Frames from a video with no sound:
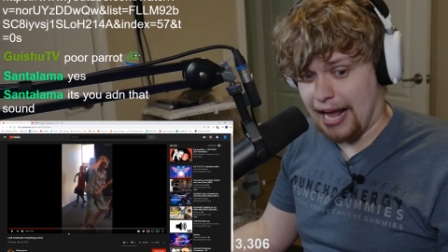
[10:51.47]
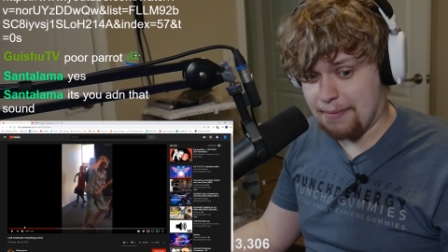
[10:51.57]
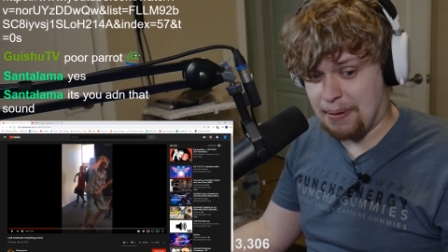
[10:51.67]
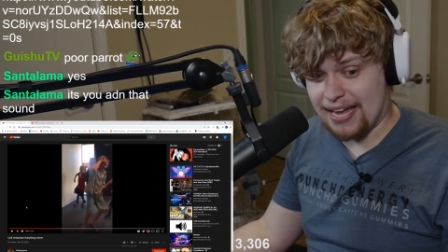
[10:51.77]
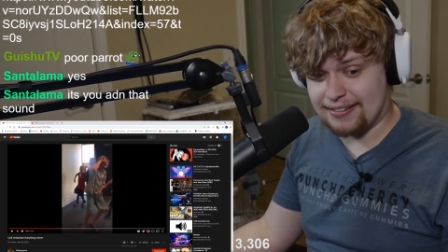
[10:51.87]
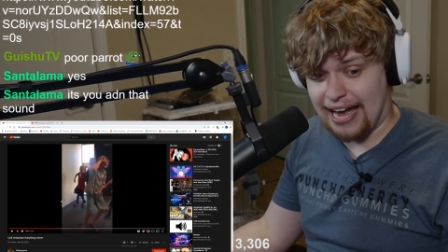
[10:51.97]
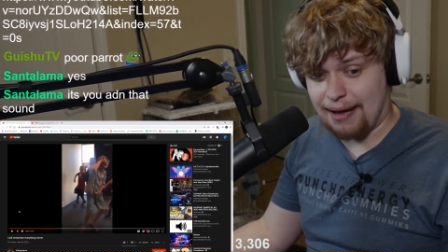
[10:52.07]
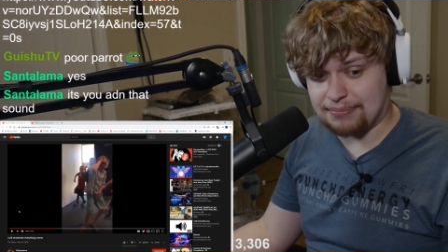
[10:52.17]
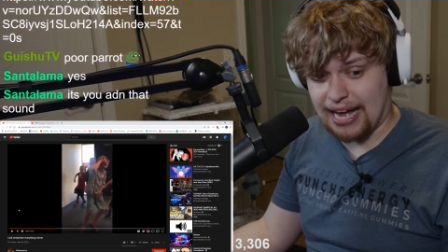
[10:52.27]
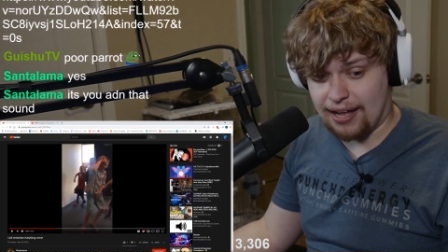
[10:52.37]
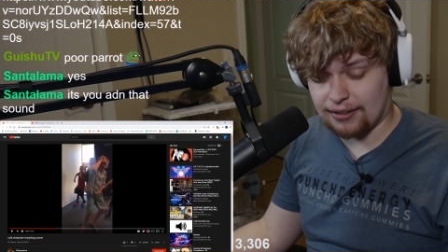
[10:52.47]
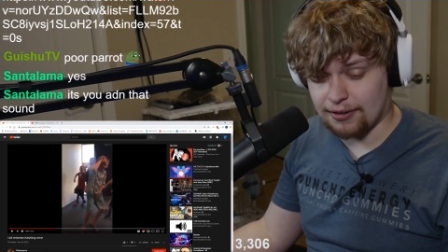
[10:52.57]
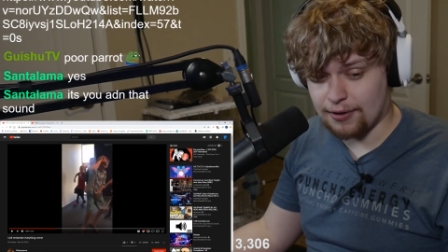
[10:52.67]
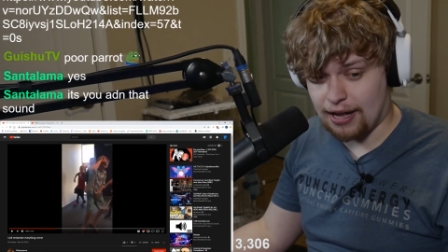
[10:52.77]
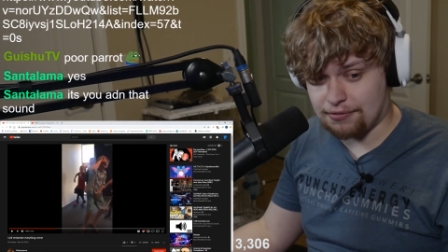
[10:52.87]
I pay top
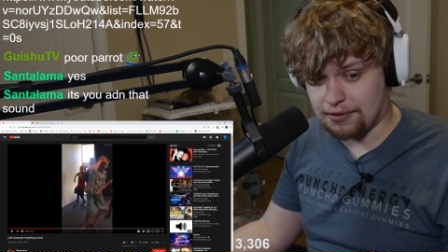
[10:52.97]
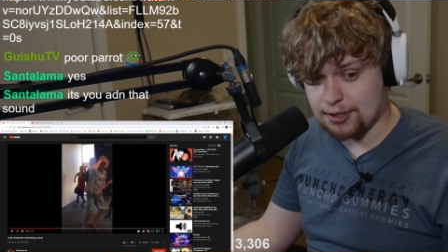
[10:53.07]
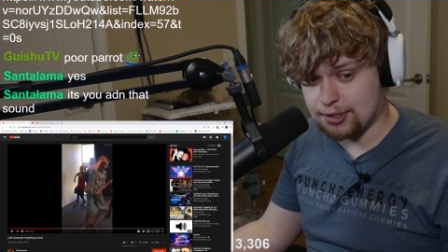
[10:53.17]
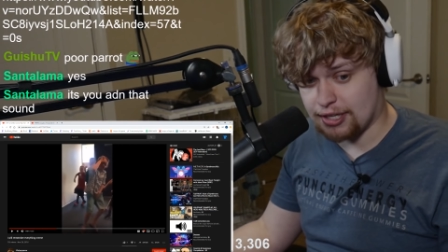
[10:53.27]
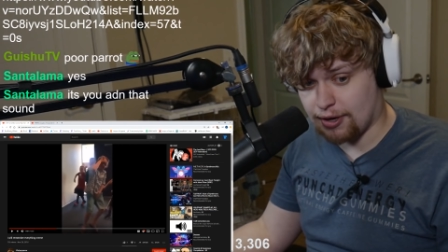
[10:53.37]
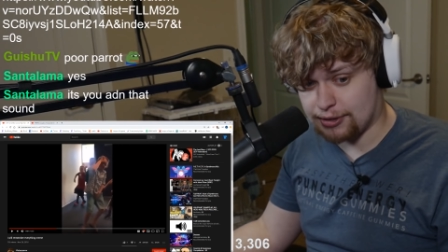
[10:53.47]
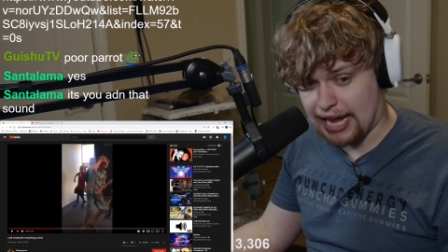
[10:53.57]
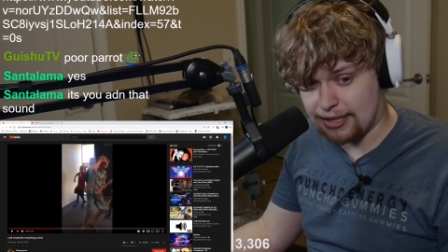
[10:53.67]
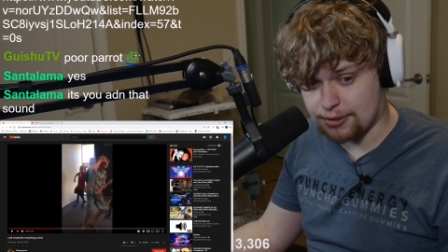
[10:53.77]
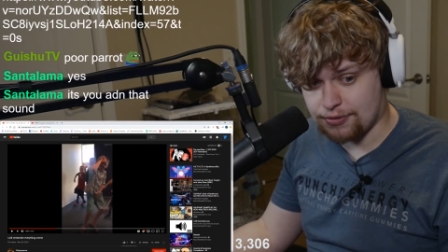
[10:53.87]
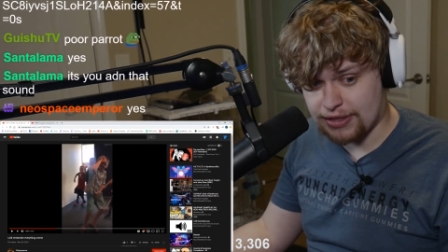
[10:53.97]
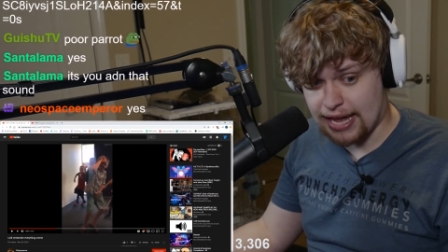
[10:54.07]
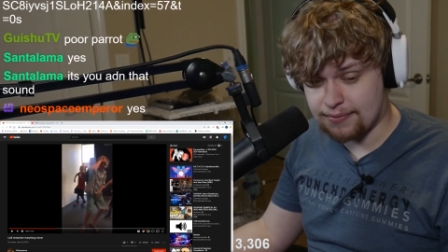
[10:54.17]
dollar of zero dollars for